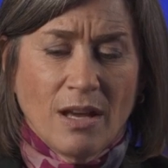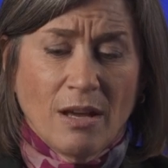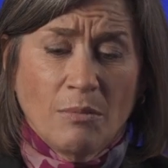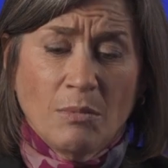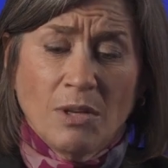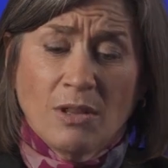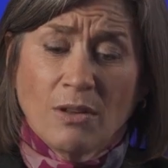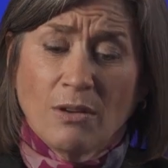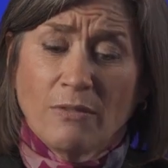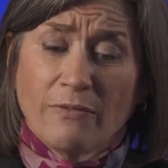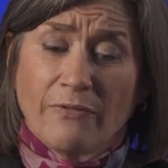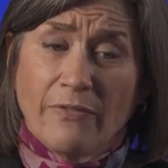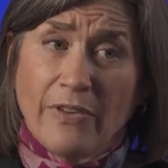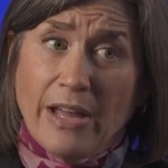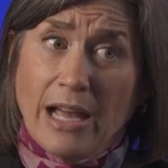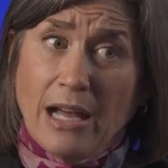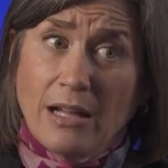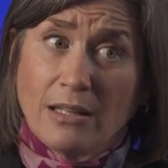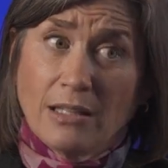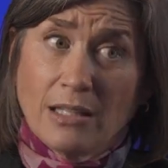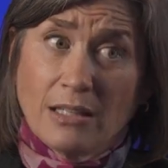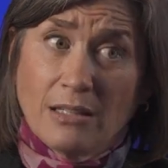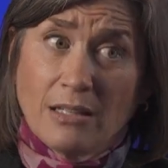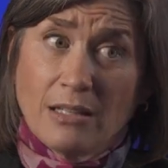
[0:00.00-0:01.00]
I mean, they're
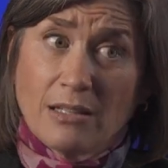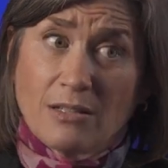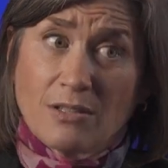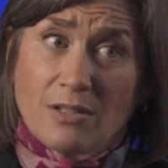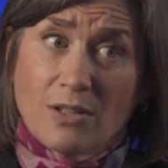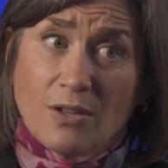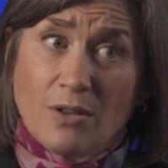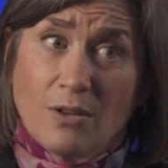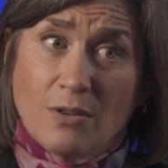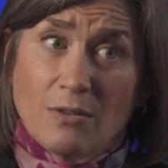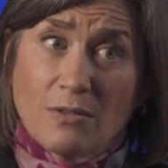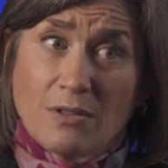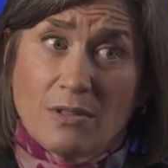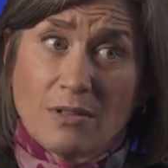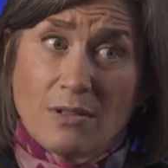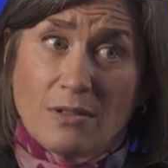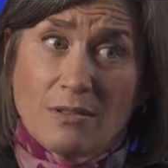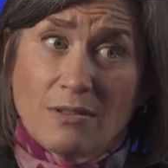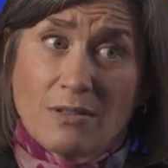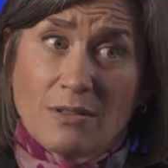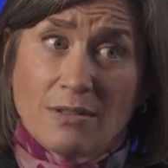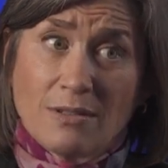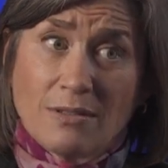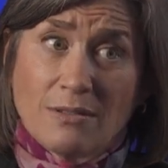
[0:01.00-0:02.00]
valid
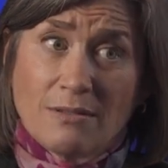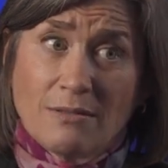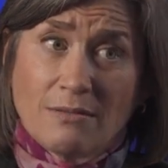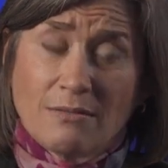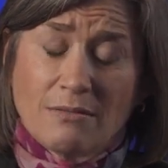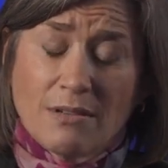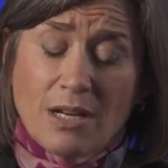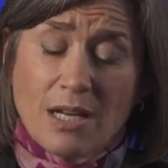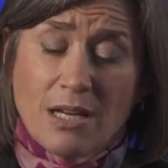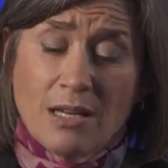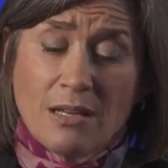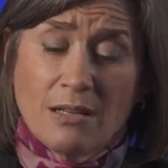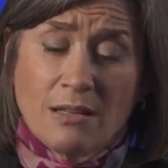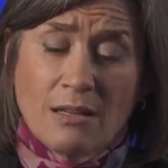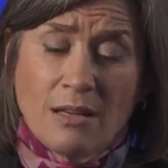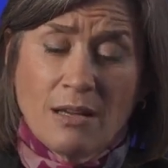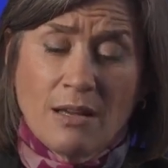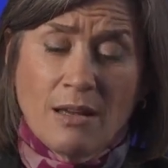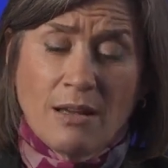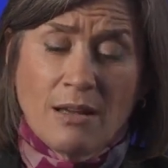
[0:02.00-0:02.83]
excuses, right?